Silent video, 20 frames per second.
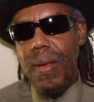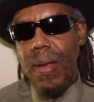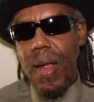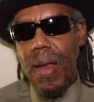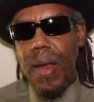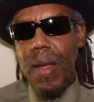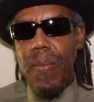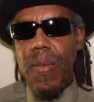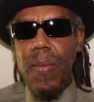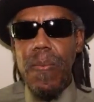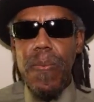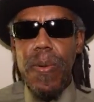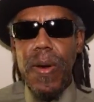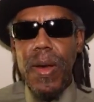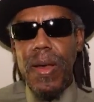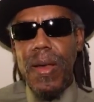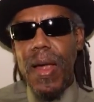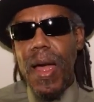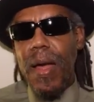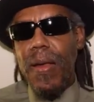Now, let me
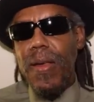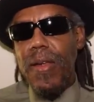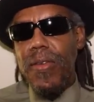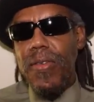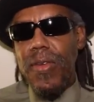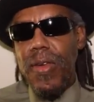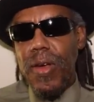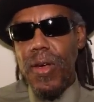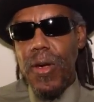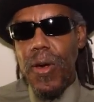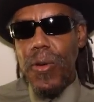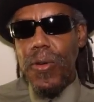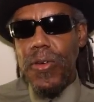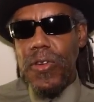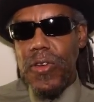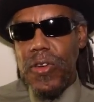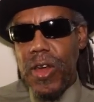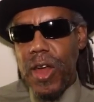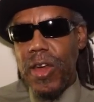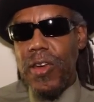break down this
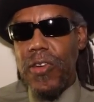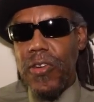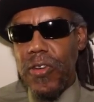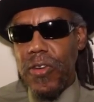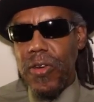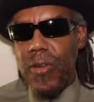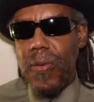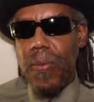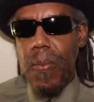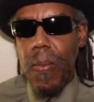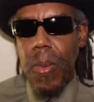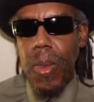negotiation.